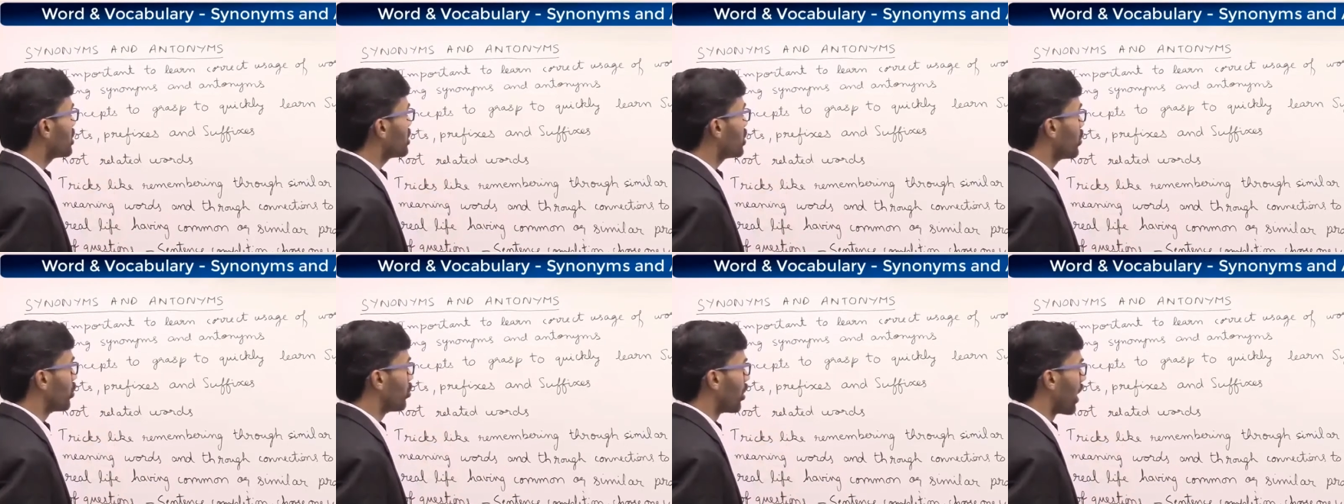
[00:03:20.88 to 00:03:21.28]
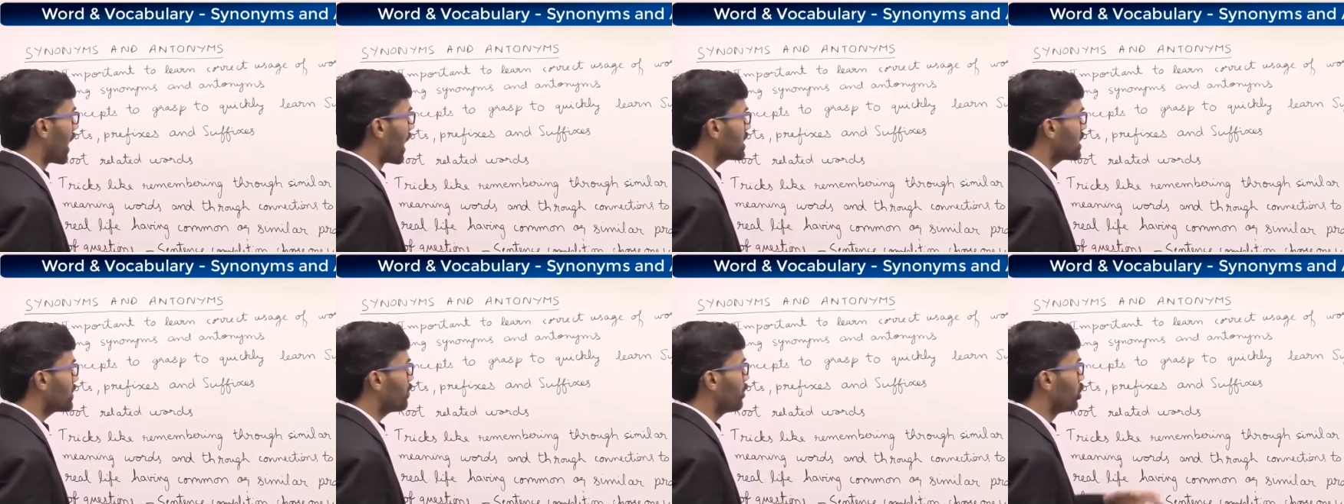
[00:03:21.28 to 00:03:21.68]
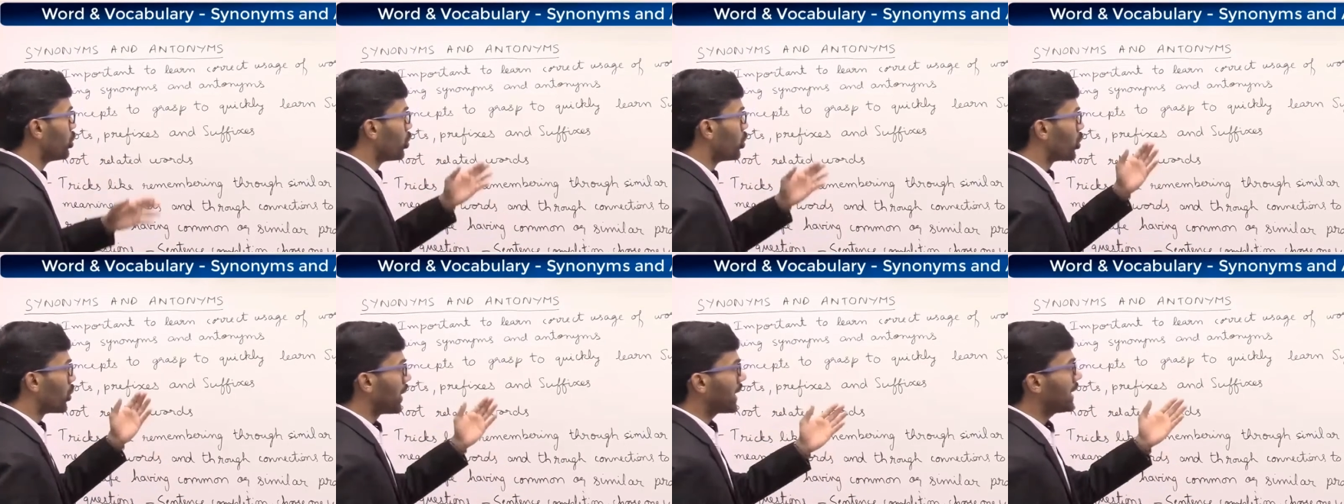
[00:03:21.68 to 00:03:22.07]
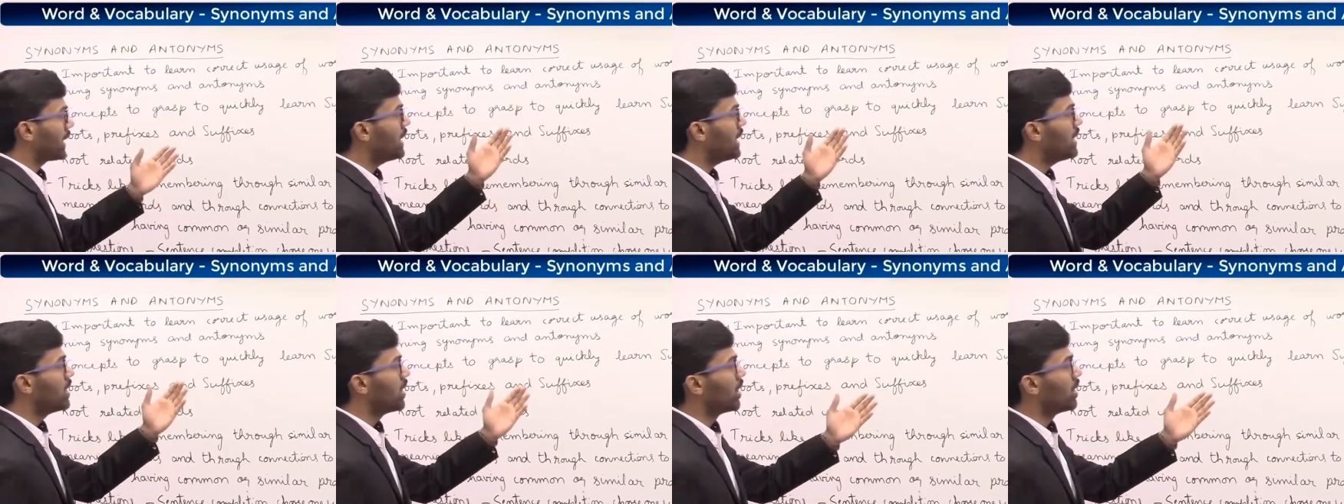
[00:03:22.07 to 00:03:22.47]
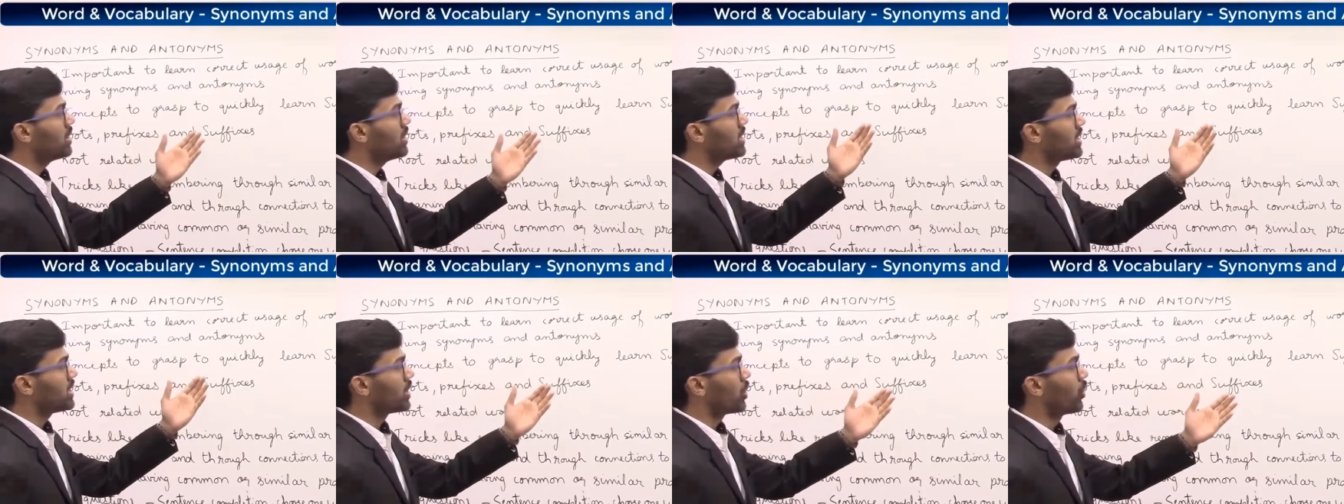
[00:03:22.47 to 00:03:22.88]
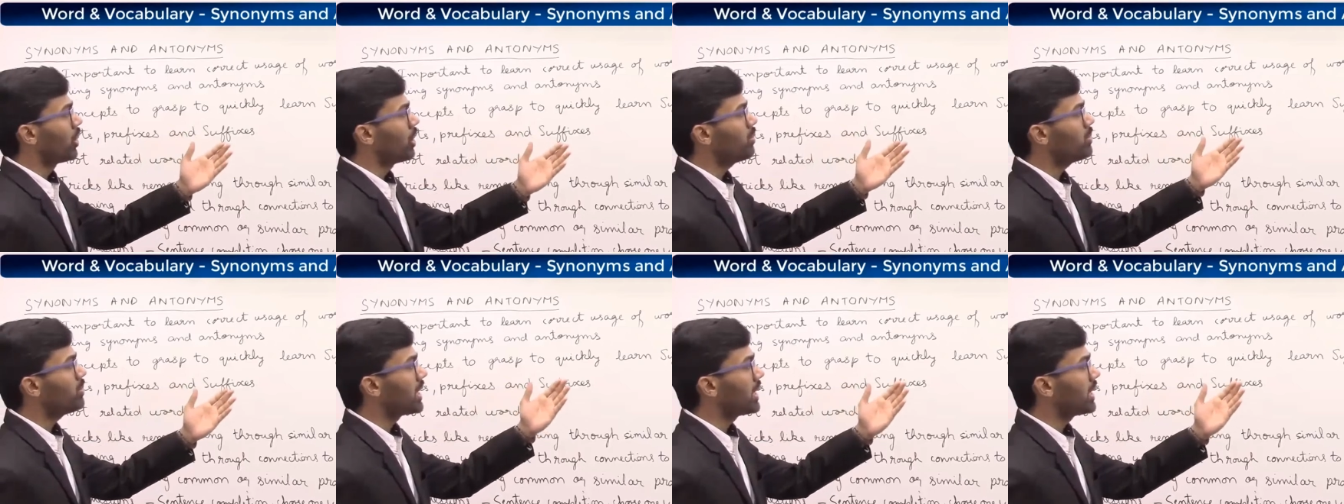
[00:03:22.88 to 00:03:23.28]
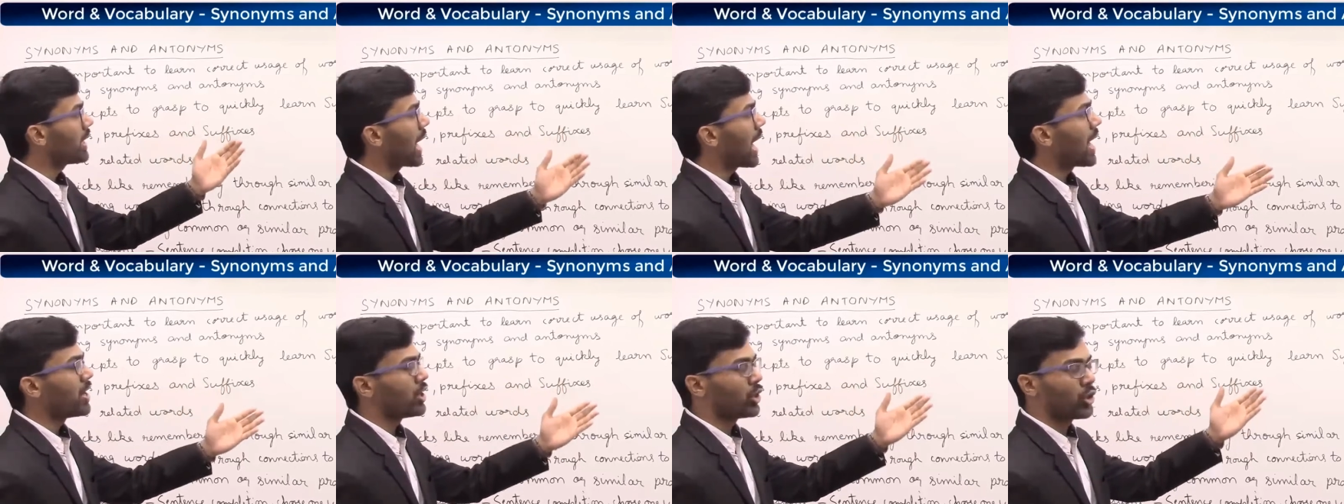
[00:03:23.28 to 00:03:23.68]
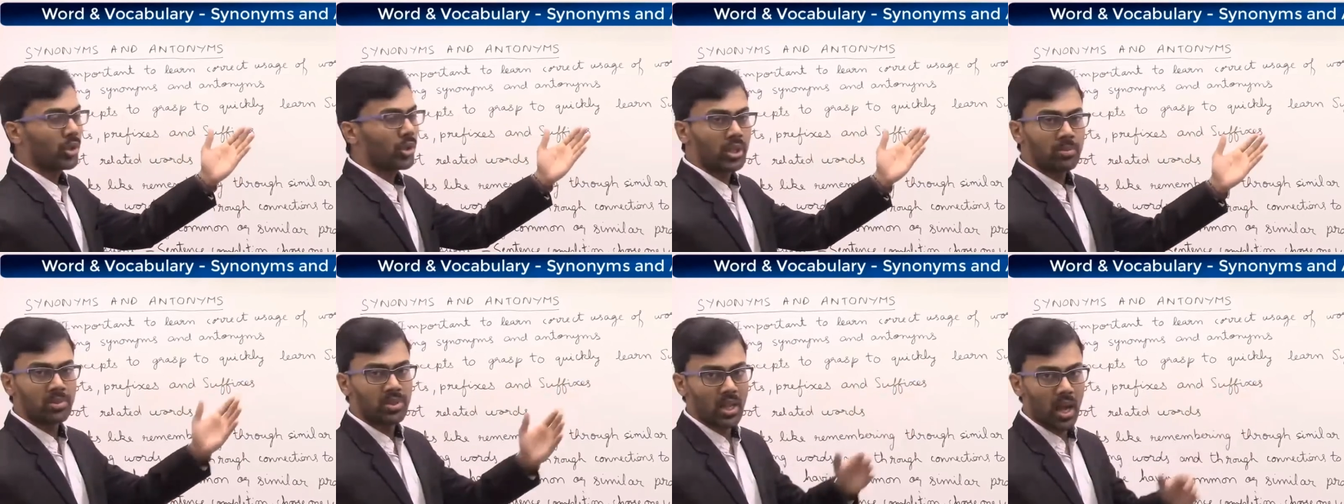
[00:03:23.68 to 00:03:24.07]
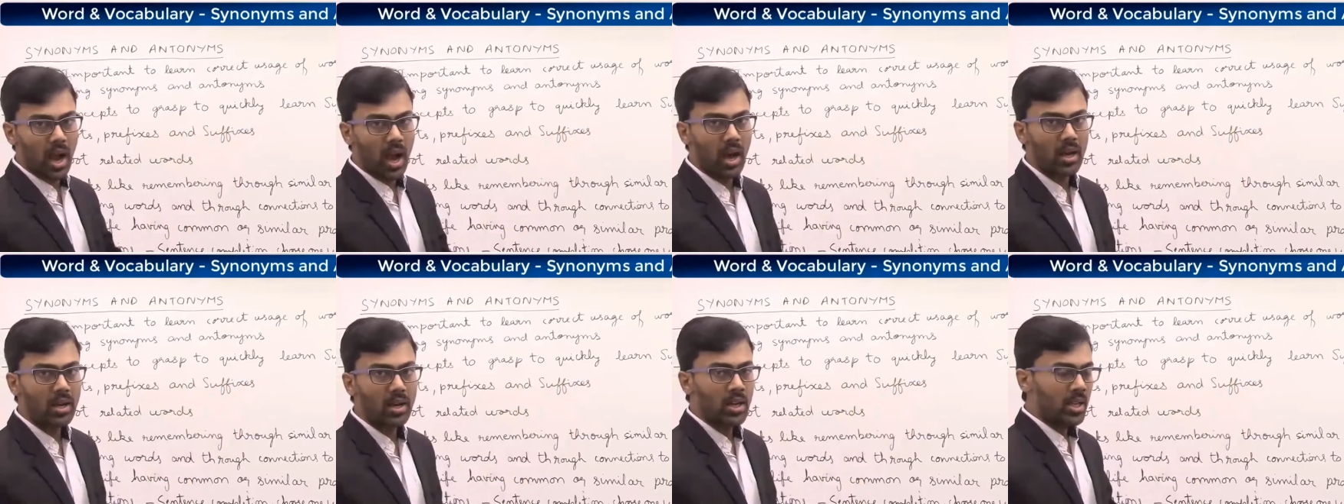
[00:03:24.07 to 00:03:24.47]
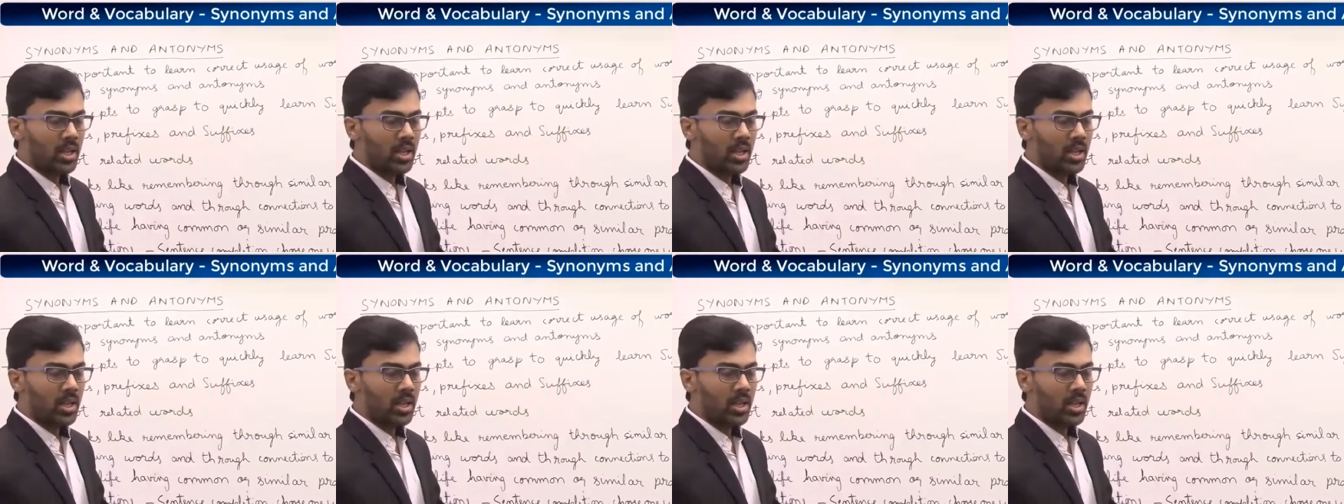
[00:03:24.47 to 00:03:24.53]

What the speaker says: grasp to quickly learn synonyms and antonyms are,